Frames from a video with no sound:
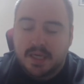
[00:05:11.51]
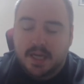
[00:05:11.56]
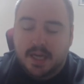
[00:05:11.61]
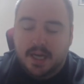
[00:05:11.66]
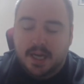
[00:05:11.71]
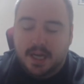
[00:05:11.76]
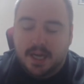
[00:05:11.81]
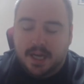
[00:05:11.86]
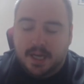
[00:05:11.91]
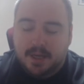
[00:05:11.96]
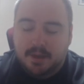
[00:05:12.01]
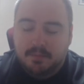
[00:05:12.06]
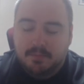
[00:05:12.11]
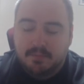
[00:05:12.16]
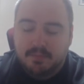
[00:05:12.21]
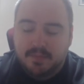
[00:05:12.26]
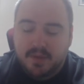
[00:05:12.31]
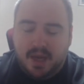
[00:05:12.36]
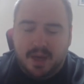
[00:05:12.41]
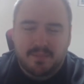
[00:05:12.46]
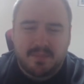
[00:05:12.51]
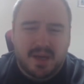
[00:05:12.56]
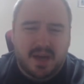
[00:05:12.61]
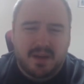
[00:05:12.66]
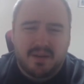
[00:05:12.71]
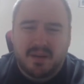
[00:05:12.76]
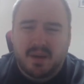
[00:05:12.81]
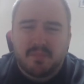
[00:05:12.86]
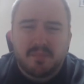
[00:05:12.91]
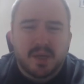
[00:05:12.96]
I'm not
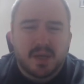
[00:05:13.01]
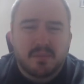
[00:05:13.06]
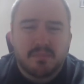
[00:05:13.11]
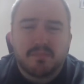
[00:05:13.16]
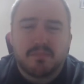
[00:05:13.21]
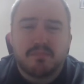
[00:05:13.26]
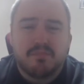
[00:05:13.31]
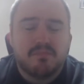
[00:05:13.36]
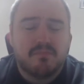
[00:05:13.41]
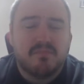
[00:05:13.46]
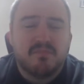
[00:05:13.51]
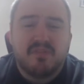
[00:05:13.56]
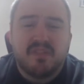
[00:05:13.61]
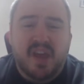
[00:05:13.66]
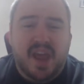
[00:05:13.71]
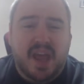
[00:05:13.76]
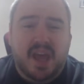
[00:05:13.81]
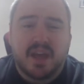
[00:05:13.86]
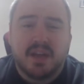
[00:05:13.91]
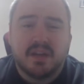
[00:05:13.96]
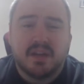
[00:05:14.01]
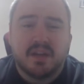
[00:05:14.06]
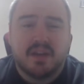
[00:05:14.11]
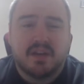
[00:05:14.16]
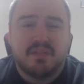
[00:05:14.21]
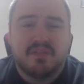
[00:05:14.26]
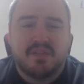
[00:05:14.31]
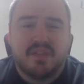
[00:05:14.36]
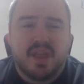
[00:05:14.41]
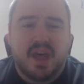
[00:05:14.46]
a big fan
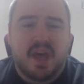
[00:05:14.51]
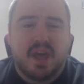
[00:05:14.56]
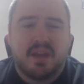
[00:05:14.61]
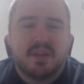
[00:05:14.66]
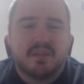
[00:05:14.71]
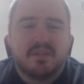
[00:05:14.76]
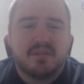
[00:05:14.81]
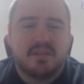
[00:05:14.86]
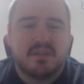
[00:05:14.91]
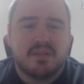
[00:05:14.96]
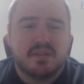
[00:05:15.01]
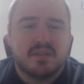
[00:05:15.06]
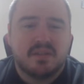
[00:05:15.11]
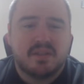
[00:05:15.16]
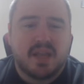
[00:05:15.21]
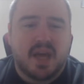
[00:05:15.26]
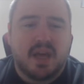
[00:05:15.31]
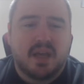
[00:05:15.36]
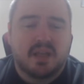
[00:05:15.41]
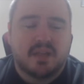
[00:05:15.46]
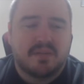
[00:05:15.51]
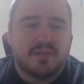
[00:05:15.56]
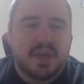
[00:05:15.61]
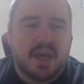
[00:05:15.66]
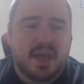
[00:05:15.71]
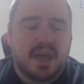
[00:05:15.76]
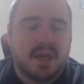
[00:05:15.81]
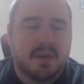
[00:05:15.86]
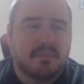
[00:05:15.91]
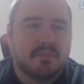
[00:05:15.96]
of that style of
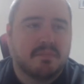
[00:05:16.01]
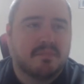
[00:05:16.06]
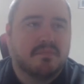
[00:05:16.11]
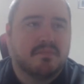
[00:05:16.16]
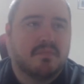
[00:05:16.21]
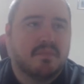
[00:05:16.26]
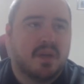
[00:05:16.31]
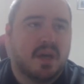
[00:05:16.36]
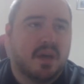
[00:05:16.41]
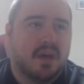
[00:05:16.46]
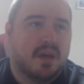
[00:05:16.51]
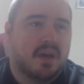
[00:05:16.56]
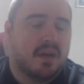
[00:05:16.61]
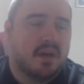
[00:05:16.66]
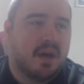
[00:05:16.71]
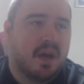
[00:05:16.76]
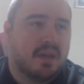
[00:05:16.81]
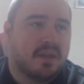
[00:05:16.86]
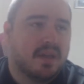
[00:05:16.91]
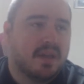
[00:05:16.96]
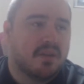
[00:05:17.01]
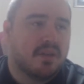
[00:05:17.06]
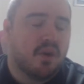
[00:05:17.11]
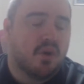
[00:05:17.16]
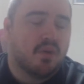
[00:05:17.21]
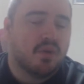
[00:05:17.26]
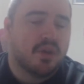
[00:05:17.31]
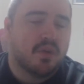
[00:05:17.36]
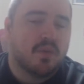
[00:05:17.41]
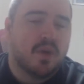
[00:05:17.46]
game. I think the
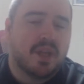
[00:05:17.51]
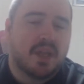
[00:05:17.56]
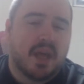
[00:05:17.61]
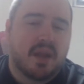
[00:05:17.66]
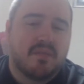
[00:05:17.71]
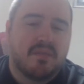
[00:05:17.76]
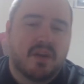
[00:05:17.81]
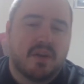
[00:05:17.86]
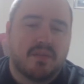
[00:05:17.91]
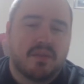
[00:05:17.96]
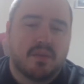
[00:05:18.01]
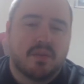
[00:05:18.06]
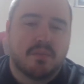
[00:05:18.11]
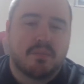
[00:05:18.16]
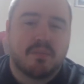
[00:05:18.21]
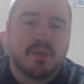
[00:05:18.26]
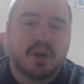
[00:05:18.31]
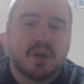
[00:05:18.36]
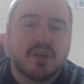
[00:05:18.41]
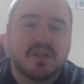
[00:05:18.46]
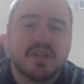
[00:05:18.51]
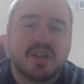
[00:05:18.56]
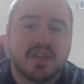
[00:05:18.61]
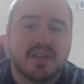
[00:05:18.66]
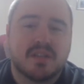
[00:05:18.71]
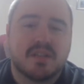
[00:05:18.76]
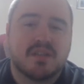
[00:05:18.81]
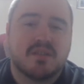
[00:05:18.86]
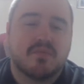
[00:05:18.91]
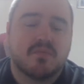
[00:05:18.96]
only one that I've ever
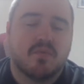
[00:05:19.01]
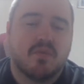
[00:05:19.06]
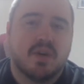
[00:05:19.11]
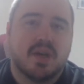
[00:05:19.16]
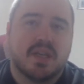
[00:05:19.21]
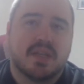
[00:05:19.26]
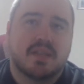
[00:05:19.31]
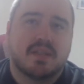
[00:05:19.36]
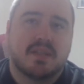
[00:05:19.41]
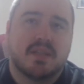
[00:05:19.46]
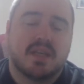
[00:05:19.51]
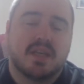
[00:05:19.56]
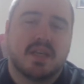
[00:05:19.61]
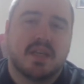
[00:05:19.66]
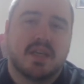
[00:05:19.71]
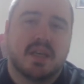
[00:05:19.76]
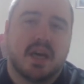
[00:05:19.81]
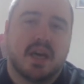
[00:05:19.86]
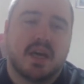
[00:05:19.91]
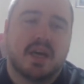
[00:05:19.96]
purchased was the